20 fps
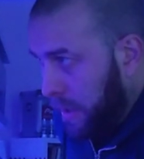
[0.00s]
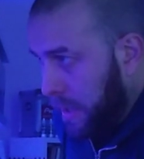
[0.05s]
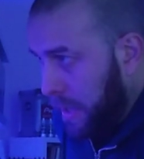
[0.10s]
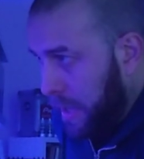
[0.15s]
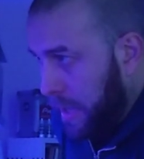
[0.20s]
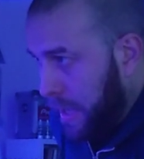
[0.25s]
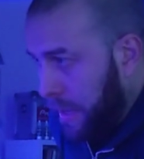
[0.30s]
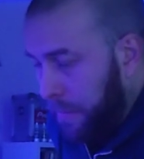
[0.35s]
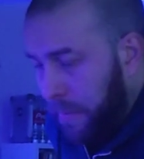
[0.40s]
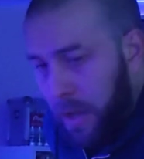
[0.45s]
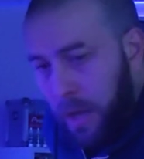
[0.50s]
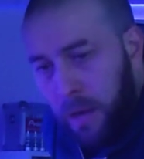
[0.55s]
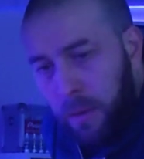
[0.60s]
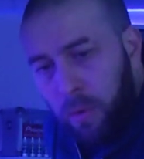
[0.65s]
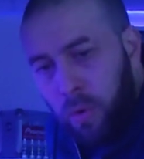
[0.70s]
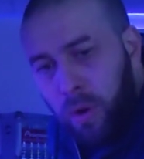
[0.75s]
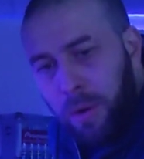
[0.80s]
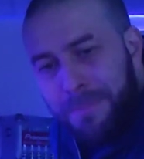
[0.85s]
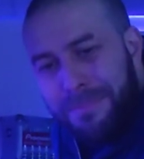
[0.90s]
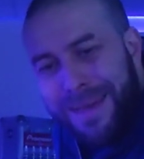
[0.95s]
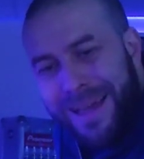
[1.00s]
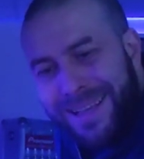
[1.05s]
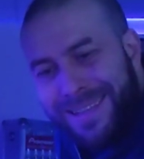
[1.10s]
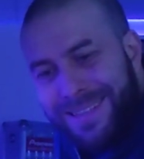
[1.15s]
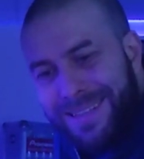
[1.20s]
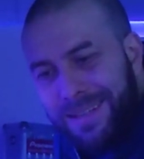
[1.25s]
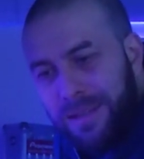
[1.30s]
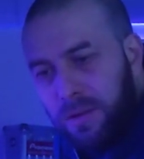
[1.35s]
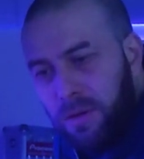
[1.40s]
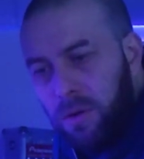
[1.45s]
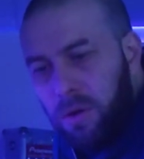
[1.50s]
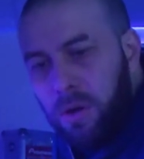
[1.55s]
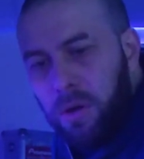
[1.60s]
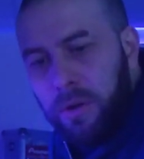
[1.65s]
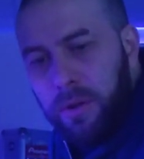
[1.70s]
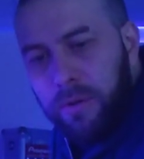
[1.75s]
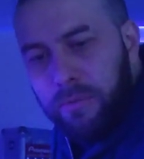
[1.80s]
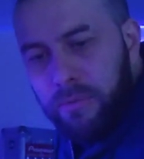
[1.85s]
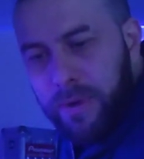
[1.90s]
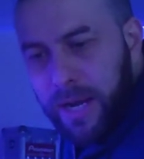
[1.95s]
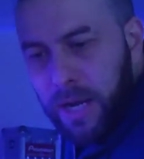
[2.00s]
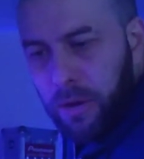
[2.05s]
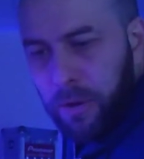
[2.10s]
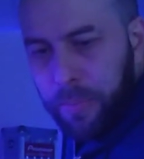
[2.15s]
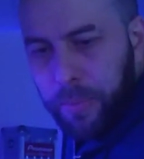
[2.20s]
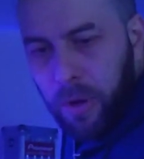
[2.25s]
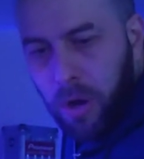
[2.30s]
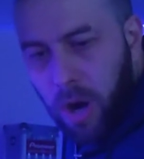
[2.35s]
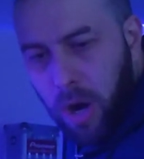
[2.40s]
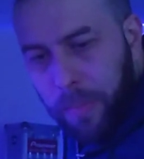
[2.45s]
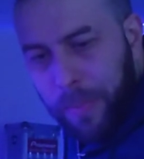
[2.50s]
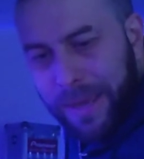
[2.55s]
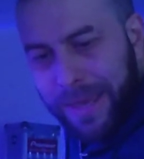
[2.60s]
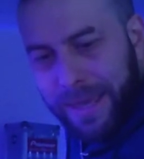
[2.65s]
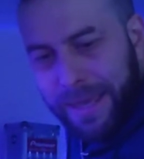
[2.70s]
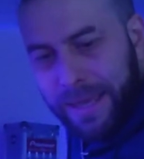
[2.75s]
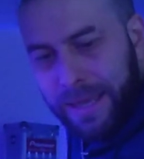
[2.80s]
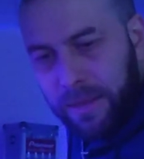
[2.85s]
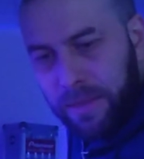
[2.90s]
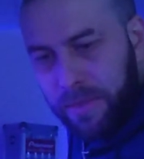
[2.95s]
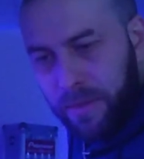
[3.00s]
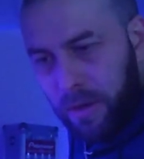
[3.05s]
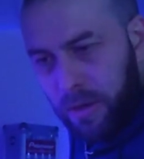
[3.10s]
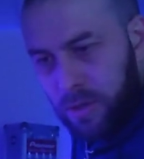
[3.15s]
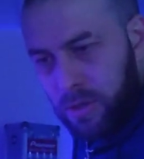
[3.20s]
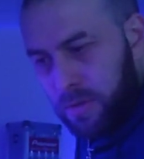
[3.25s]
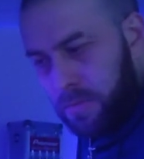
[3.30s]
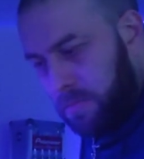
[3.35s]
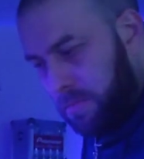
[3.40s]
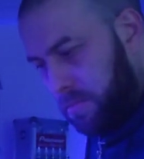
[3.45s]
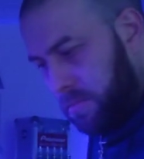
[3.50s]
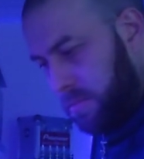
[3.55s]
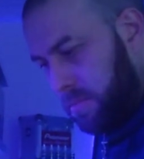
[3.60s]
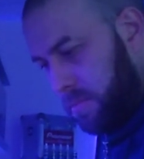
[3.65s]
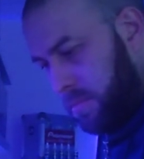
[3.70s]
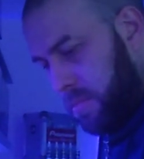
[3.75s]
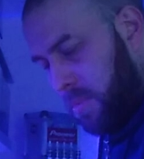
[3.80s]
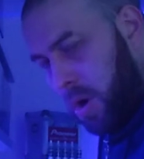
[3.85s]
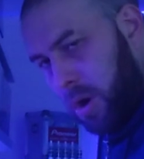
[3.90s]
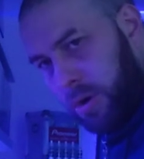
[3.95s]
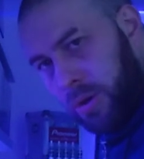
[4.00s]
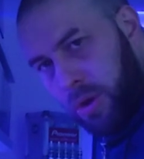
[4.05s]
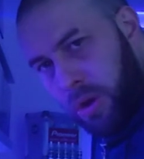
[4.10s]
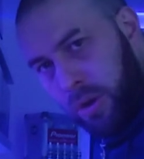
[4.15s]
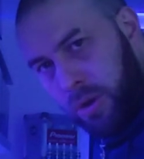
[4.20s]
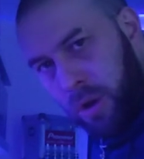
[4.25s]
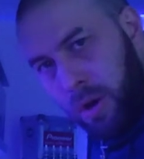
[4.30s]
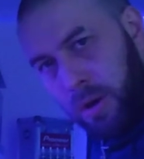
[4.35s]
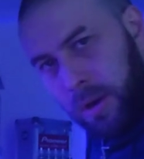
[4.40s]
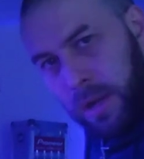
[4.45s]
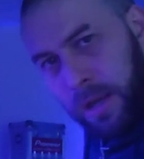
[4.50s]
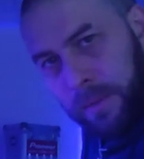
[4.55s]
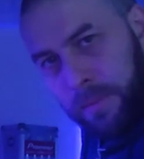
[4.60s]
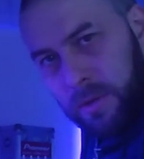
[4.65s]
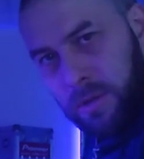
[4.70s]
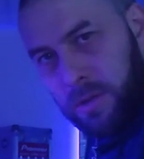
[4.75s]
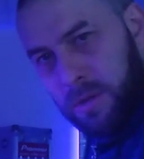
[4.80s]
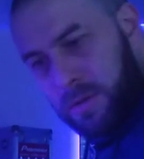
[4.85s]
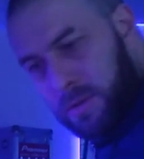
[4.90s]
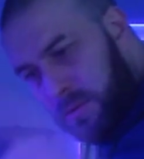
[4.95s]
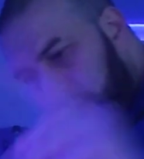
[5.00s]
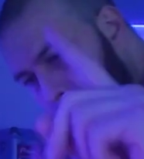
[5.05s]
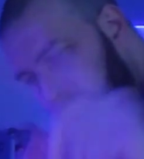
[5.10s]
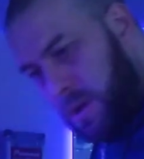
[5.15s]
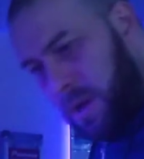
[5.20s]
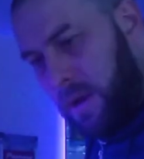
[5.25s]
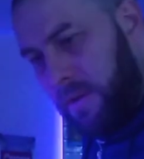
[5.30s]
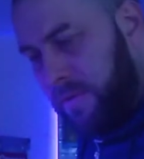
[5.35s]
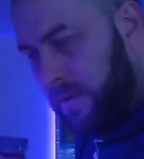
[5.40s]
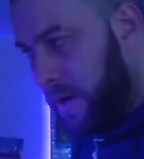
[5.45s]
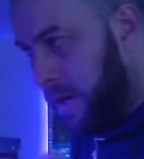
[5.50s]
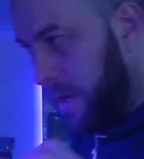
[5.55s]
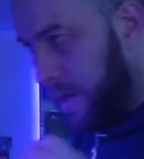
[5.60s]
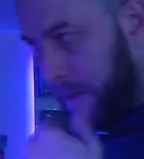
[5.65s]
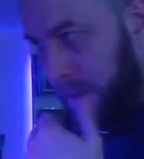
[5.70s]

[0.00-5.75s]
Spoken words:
And I'm going to mix it on the Reloop RP8000 Mark II turntables, which I have right